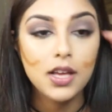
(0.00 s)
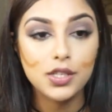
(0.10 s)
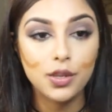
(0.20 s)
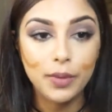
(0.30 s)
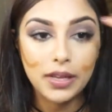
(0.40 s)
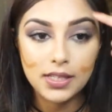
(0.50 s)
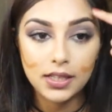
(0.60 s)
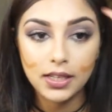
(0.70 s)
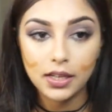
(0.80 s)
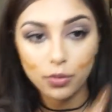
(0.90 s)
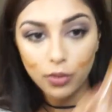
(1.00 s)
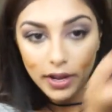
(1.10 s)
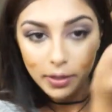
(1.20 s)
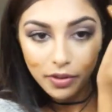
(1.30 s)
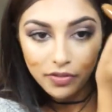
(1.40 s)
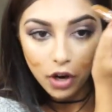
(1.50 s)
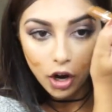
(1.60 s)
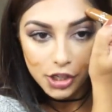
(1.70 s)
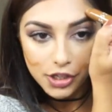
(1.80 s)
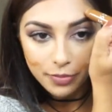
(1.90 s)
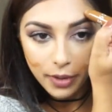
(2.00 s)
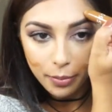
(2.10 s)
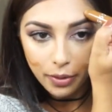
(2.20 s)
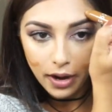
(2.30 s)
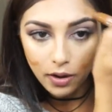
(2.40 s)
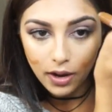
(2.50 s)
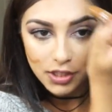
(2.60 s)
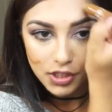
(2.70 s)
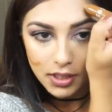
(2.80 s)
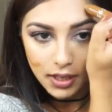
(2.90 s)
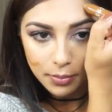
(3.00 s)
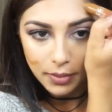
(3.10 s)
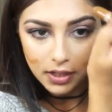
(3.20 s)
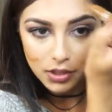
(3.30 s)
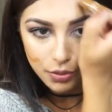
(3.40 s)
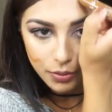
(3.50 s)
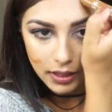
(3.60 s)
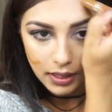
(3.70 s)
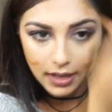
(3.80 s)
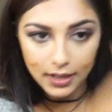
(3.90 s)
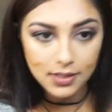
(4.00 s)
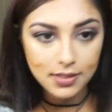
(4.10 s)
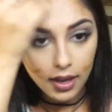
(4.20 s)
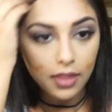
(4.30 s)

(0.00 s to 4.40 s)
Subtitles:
So basically right above the arch of my brow, I just like make 3 lines,